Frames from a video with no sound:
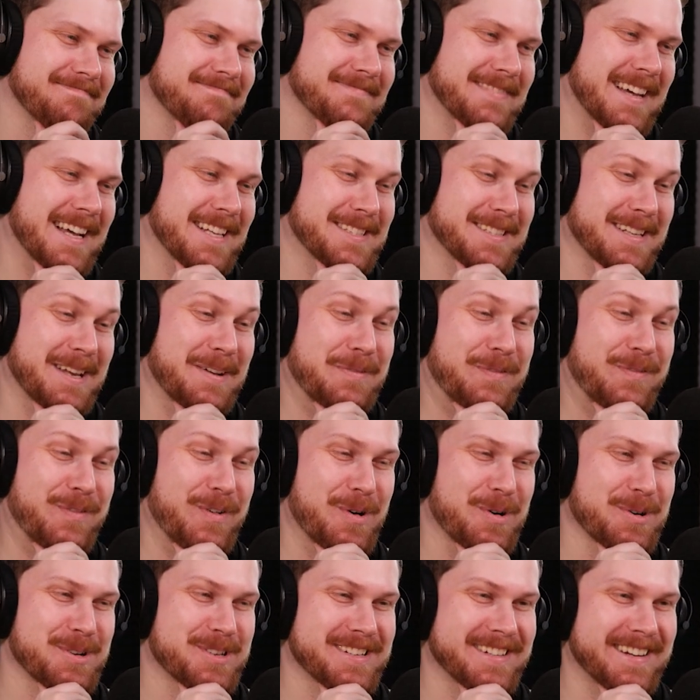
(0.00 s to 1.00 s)
that's
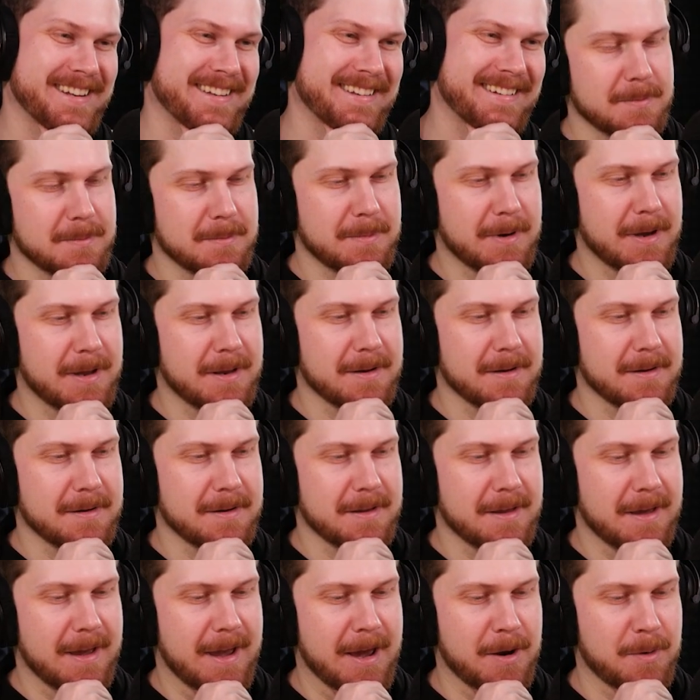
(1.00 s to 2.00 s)
unfortunate. Wait,
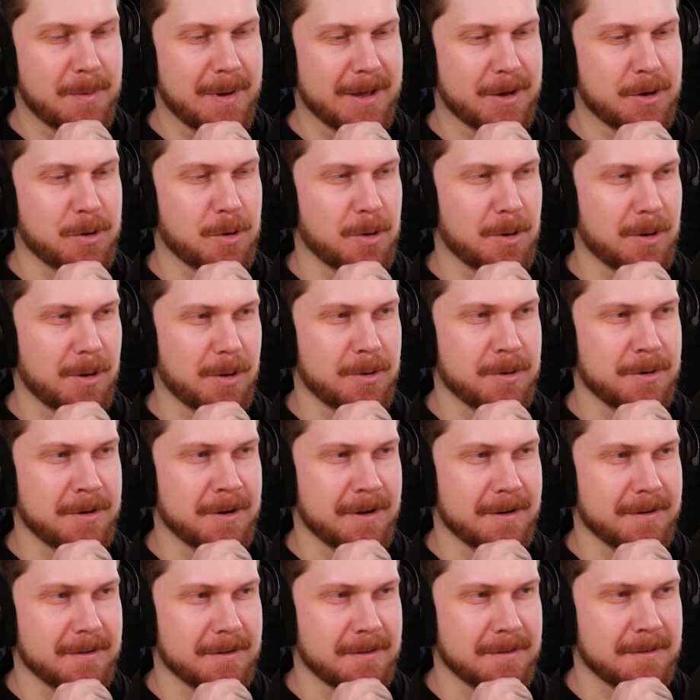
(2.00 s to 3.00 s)
how do I call
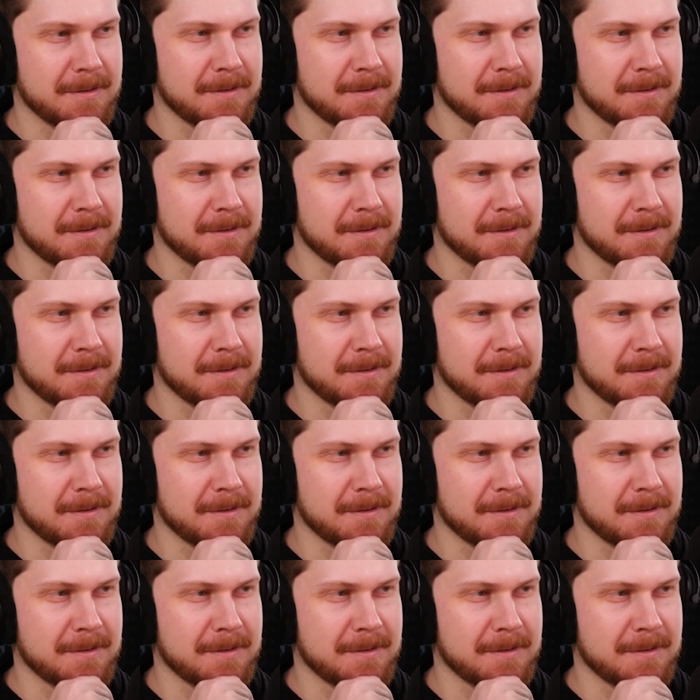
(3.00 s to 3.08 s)
Uno